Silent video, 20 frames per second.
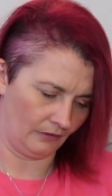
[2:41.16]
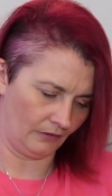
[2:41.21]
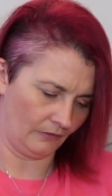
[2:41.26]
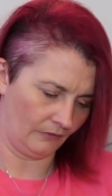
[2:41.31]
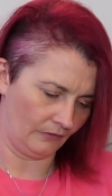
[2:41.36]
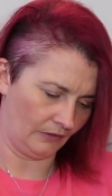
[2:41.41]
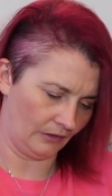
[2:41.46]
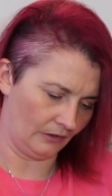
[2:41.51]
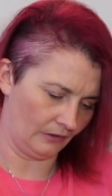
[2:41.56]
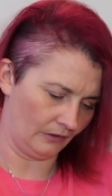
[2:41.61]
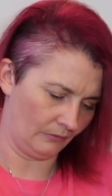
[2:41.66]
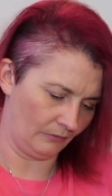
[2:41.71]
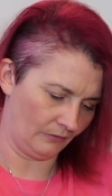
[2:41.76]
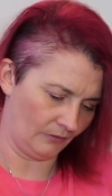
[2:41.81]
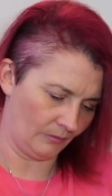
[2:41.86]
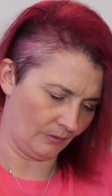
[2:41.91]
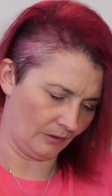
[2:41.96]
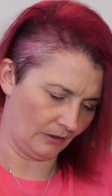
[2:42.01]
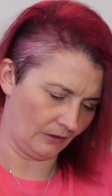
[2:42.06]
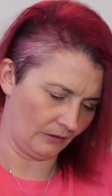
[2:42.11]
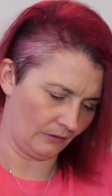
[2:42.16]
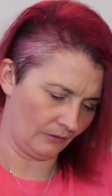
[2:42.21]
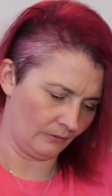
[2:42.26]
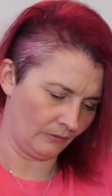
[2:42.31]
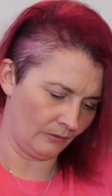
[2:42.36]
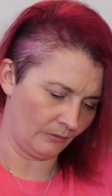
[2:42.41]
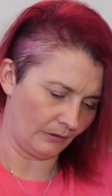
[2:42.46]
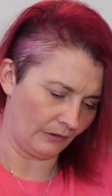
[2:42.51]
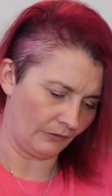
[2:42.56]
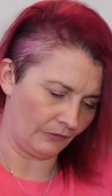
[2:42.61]
some reason it wants me to go
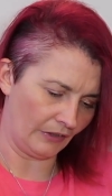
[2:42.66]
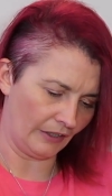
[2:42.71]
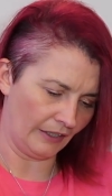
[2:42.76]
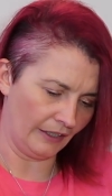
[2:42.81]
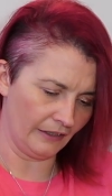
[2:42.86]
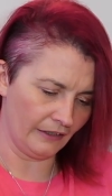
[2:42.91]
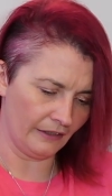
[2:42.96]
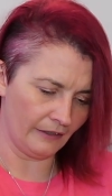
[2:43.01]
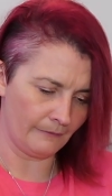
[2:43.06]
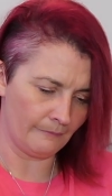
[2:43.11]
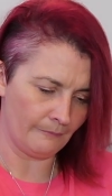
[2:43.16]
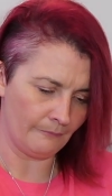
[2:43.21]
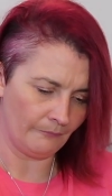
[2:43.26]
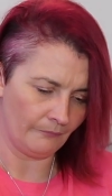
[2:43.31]
all the way over here.